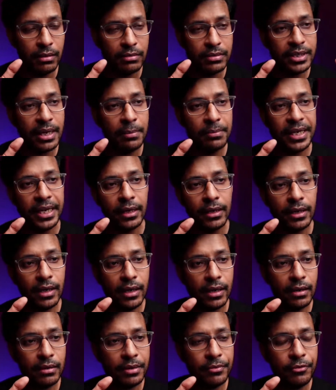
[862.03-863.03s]
something,
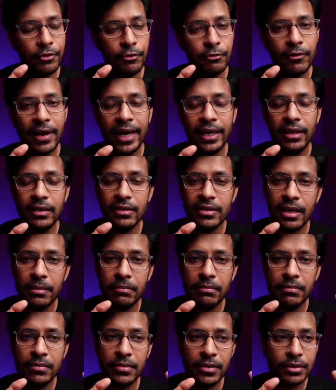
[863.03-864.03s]
if you find
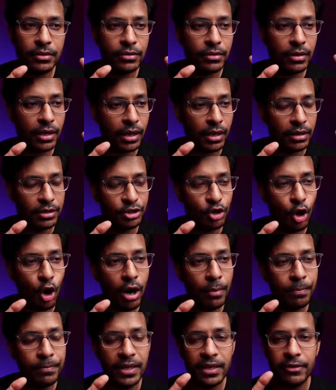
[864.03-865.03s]
some
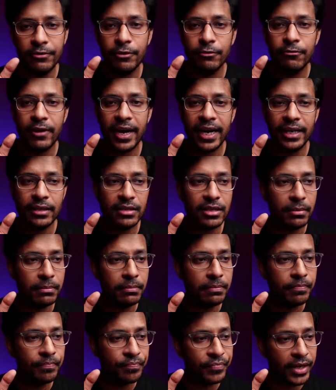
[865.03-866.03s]
shop, if you find
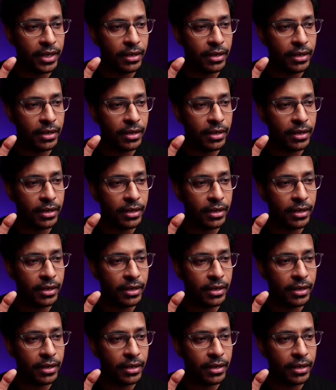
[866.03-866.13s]
some